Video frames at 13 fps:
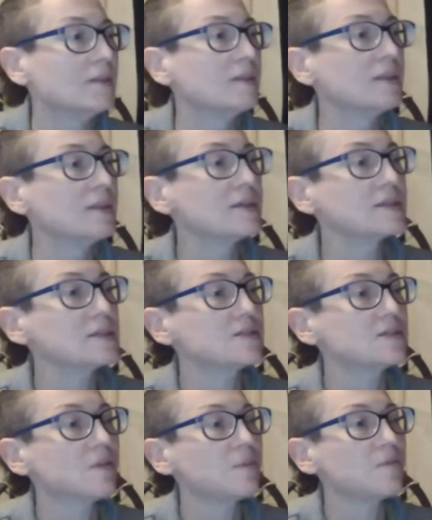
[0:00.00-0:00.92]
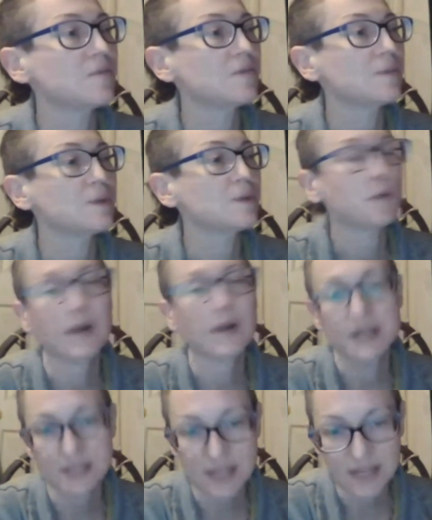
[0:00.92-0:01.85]
This is from February
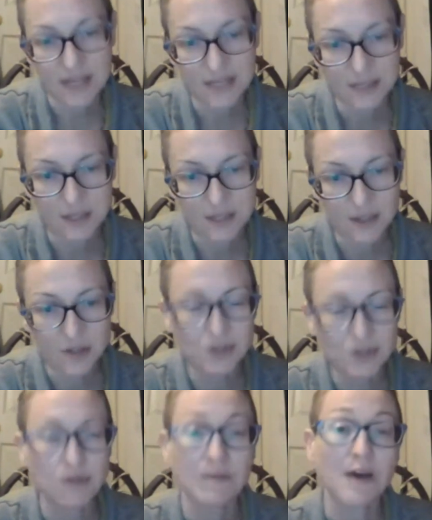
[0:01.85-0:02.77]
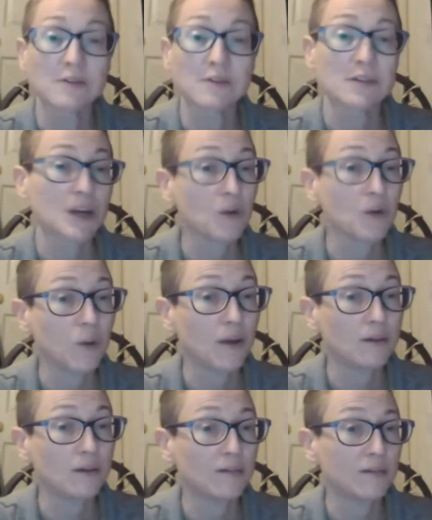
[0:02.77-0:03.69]
6,
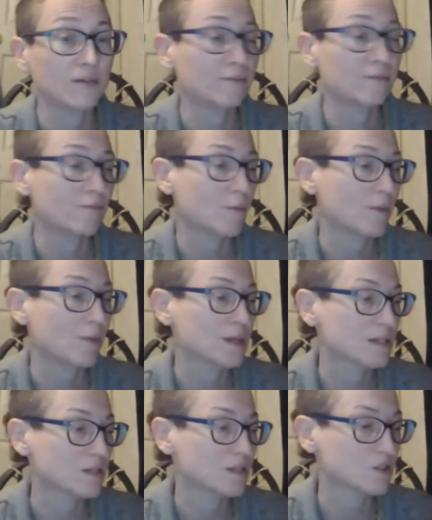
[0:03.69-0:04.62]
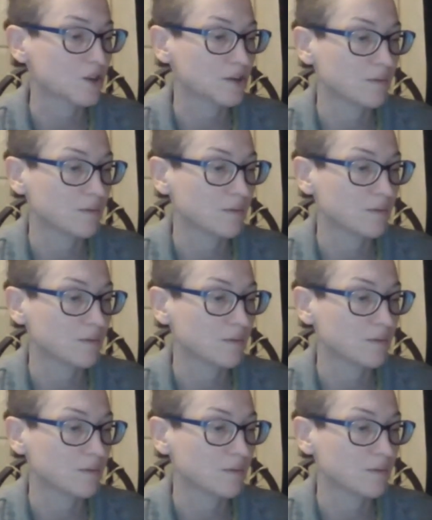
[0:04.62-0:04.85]
2001, from my sister.